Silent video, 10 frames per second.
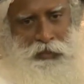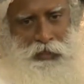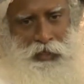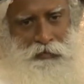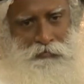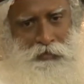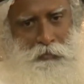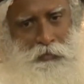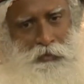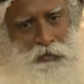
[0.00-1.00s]
life
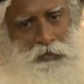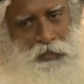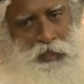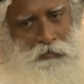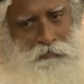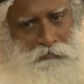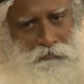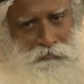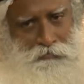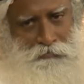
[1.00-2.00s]
repeats
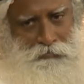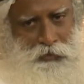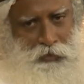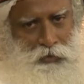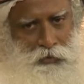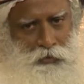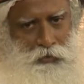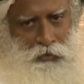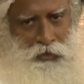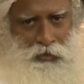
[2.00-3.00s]
itself.
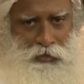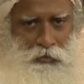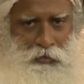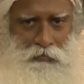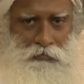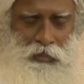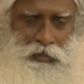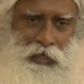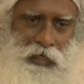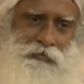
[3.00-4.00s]
You think you are a
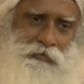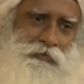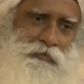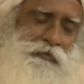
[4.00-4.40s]
fresh life,